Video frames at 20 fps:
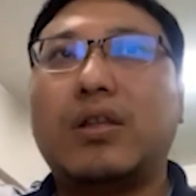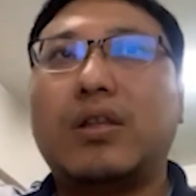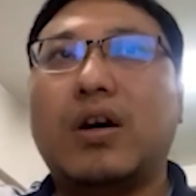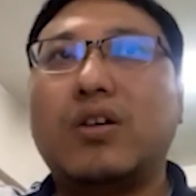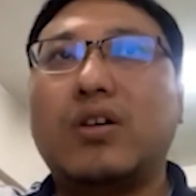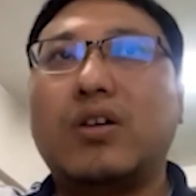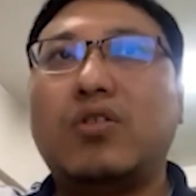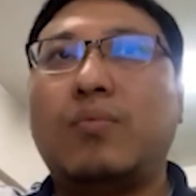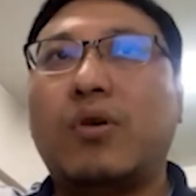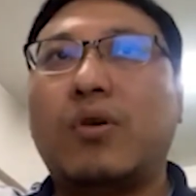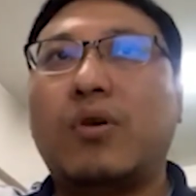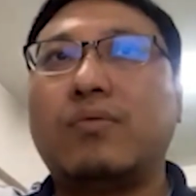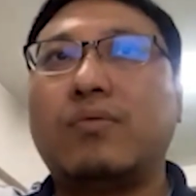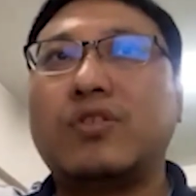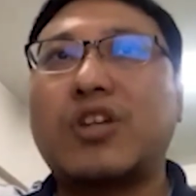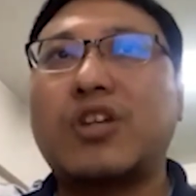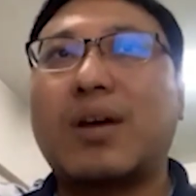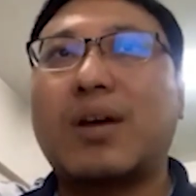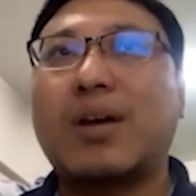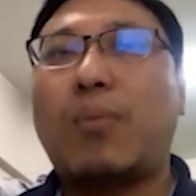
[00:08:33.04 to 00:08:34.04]
immune
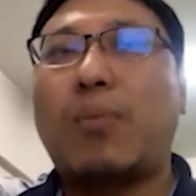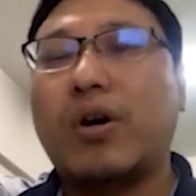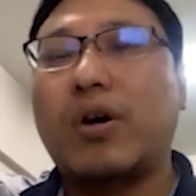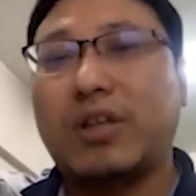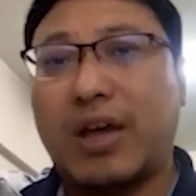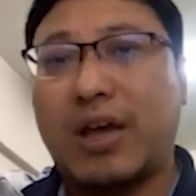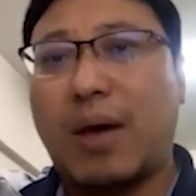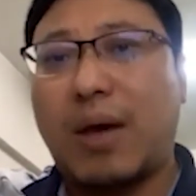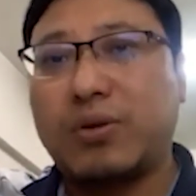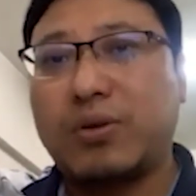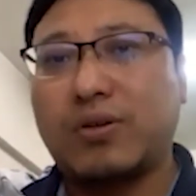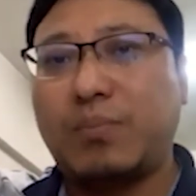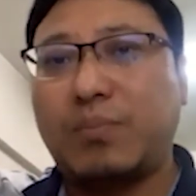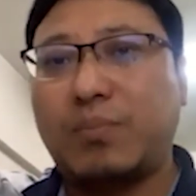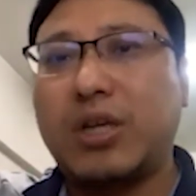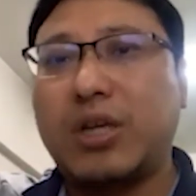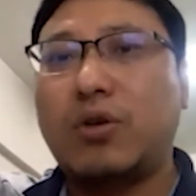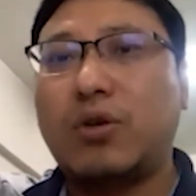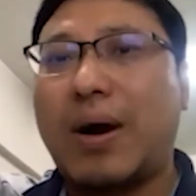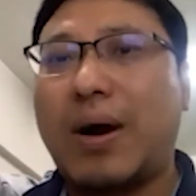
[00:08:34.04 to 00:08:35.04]
checkpoint inhibitor,
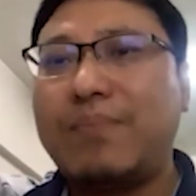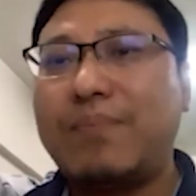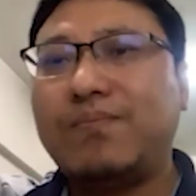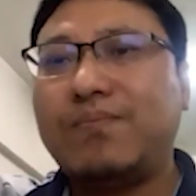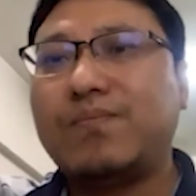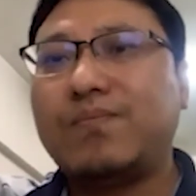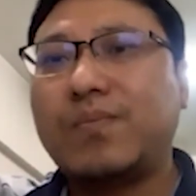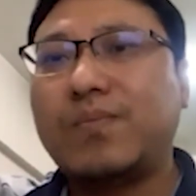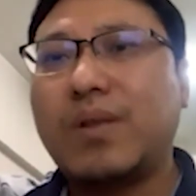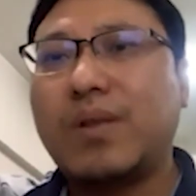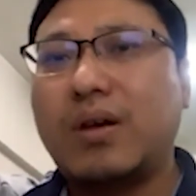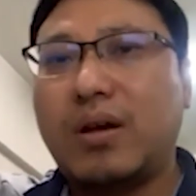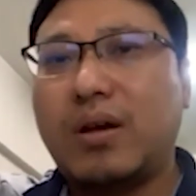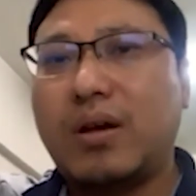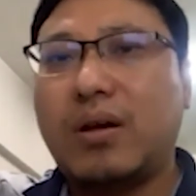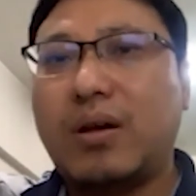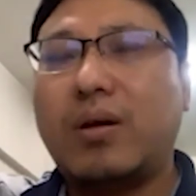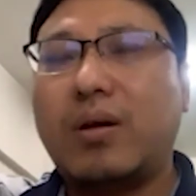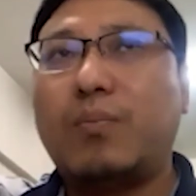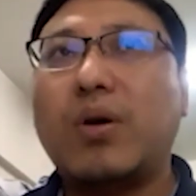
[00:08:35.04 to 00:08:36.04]
PD-1.
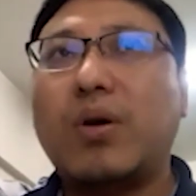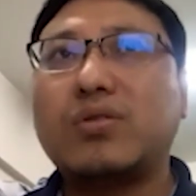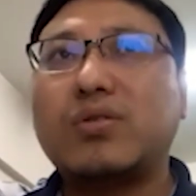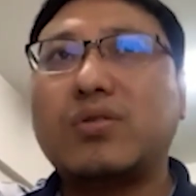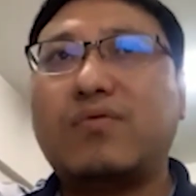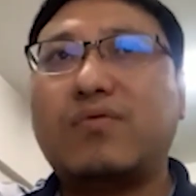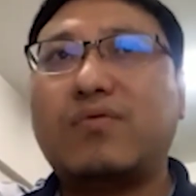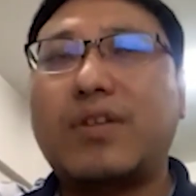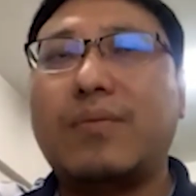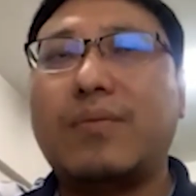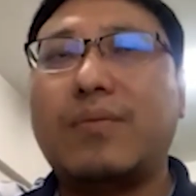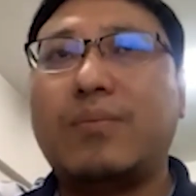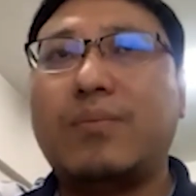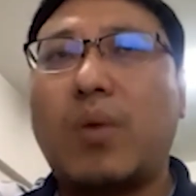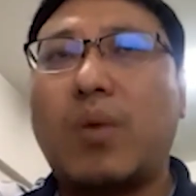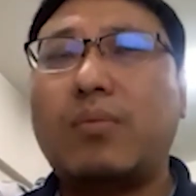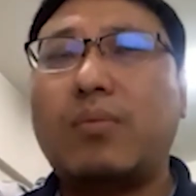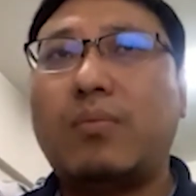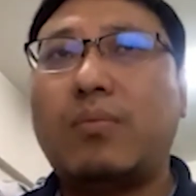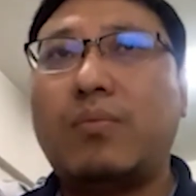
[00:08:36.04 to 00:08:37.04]
Most
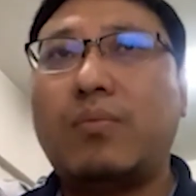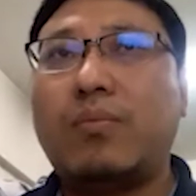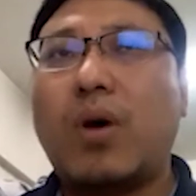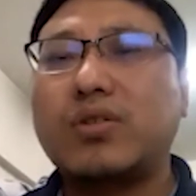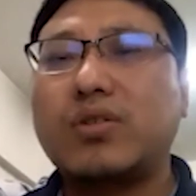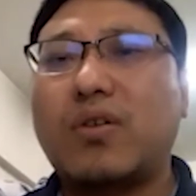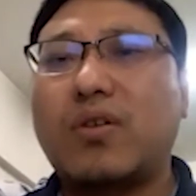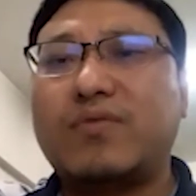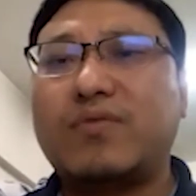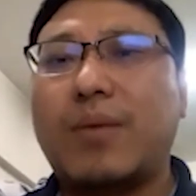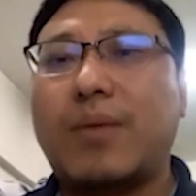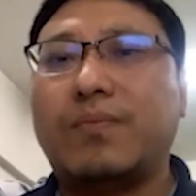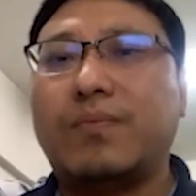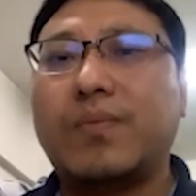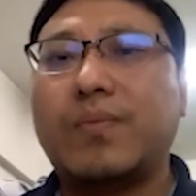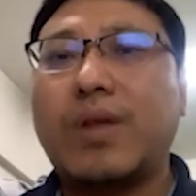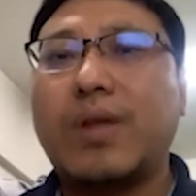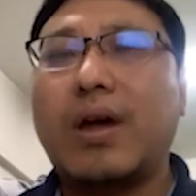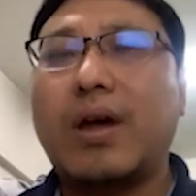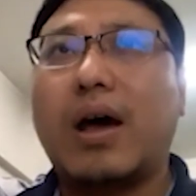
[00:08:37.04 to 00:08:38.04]
of them
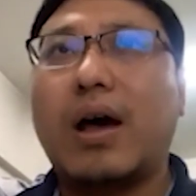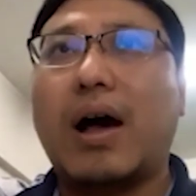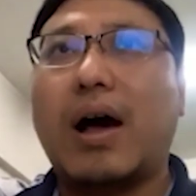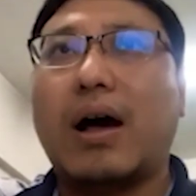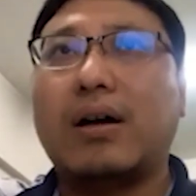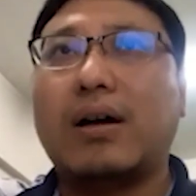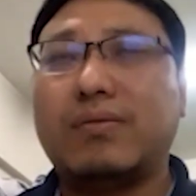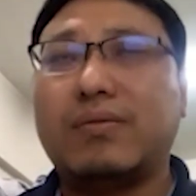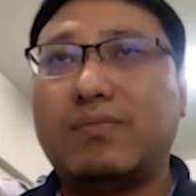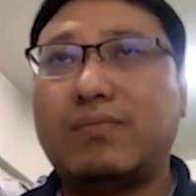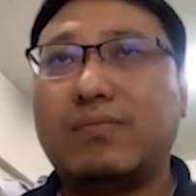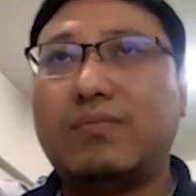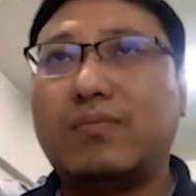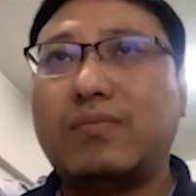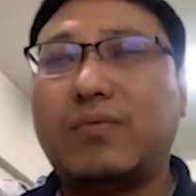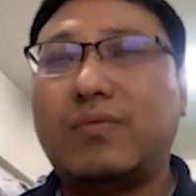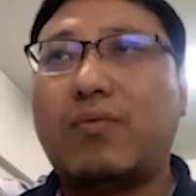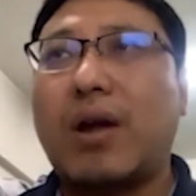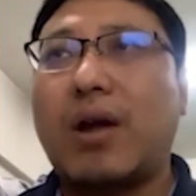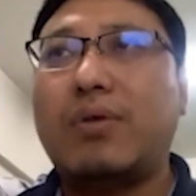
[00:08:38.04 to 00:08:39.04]
are
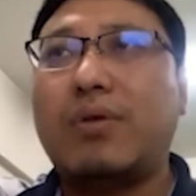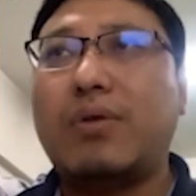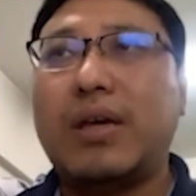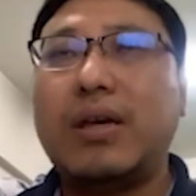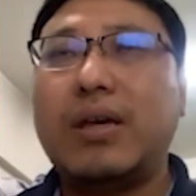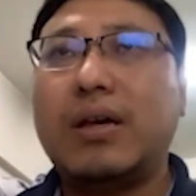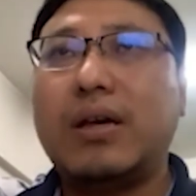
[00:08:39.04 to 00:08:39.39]
very